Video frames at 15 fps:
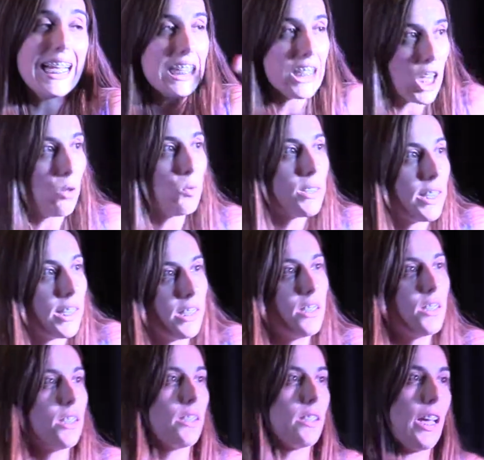and
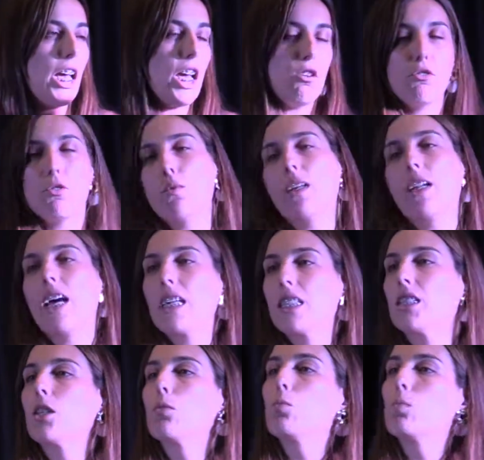nowadays, everyone
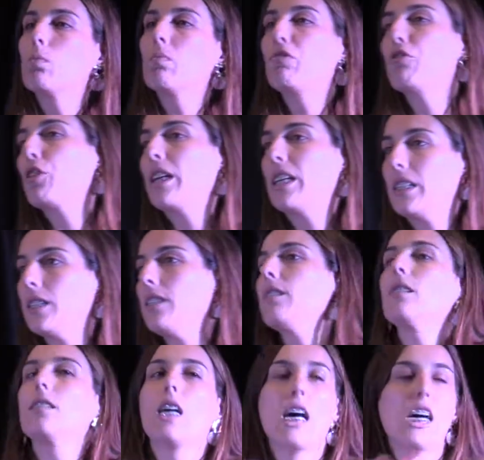has some friend,